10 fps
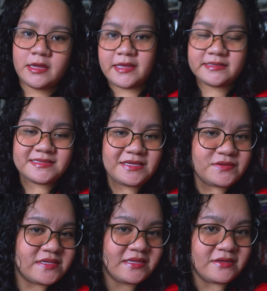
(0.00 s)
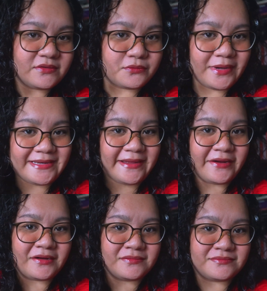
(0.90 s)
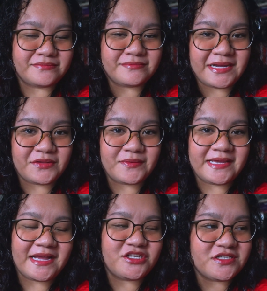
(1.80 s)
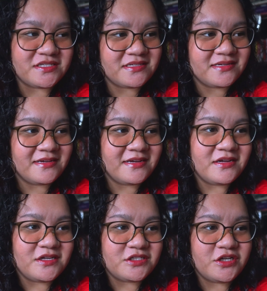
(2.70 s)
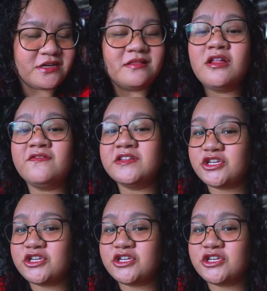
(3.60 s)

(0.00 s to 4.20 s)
Excuse the wet hair, by the way. I just took a lovely